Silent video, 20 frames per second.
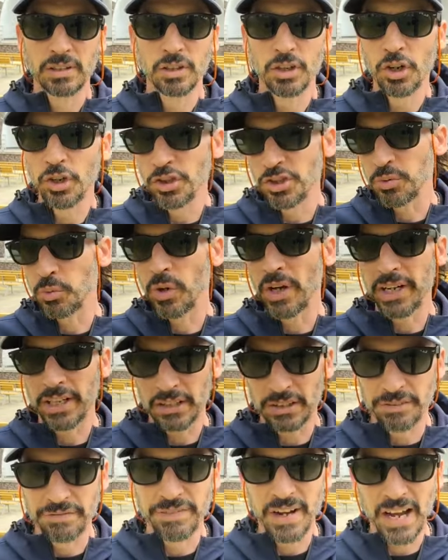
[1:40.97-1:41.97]
"Who's
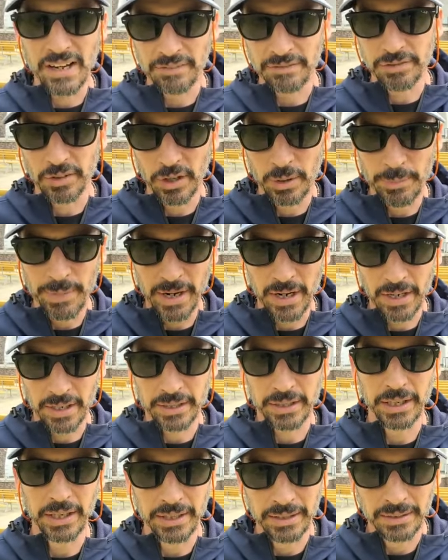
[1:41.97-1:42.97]
winning the fight for
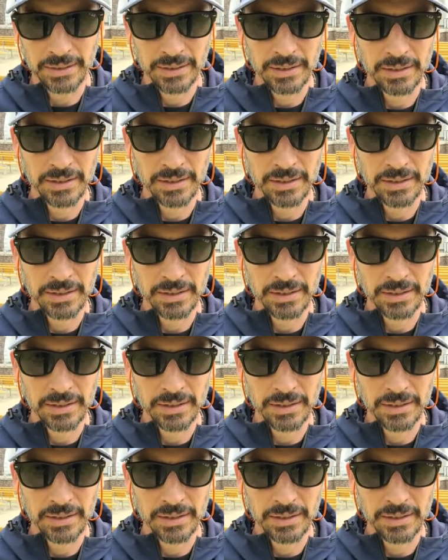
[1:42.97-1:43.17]
America?"